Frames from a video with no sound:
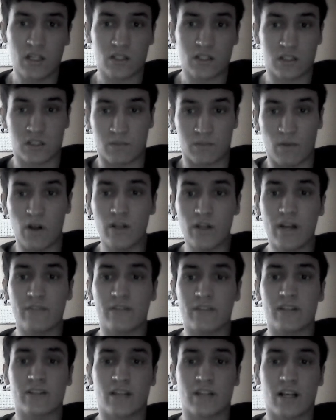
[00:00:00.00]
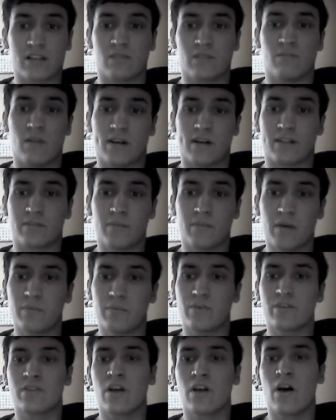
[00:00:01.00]
small enough to discuss among its
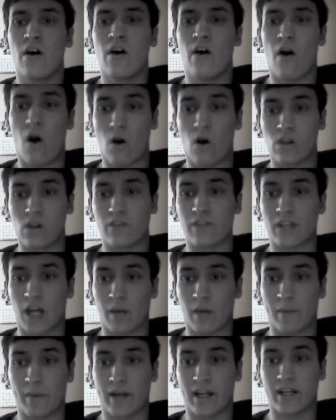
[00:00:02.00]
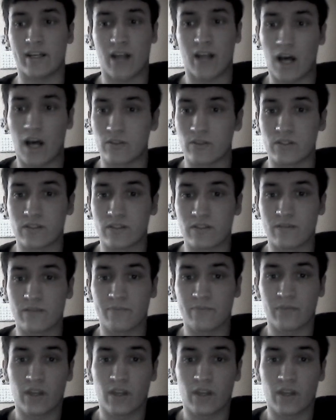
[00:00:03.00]
members all of the nominated novels.